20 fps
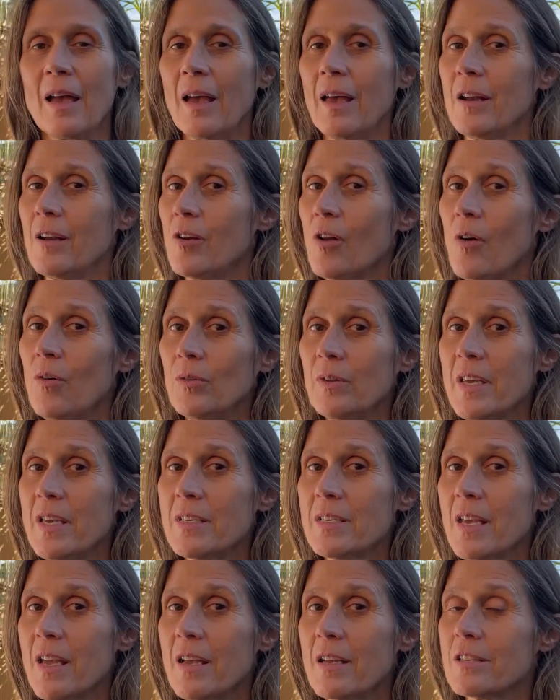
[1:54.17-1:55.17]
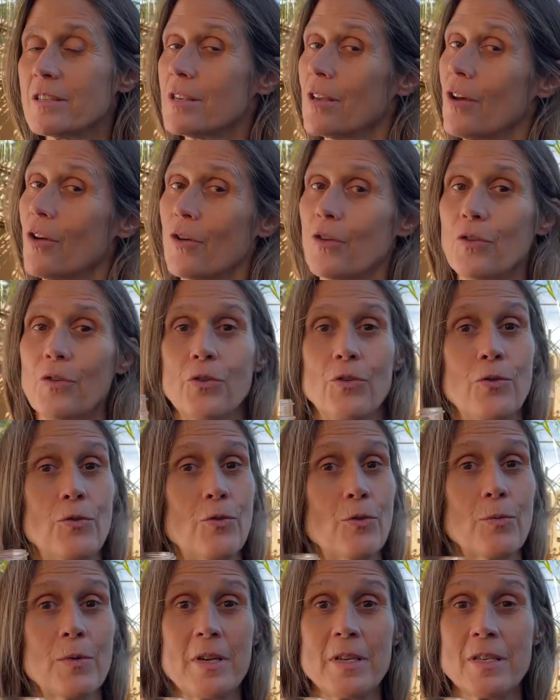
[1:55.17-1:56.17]
And it only takes
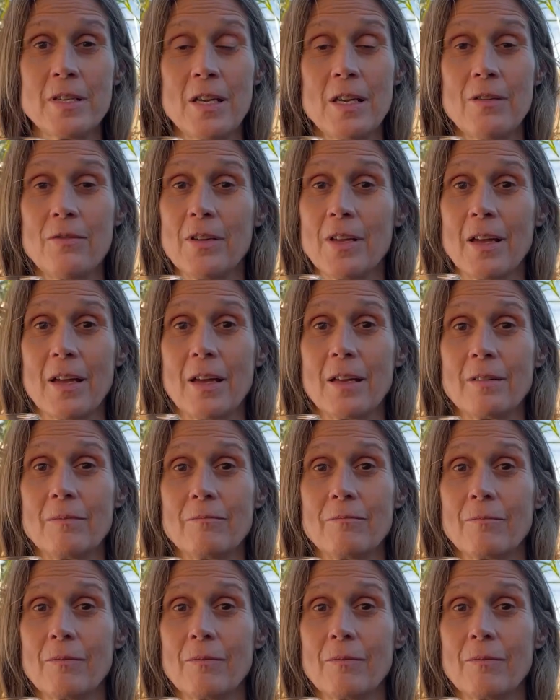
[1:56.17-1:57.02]
you receiving it.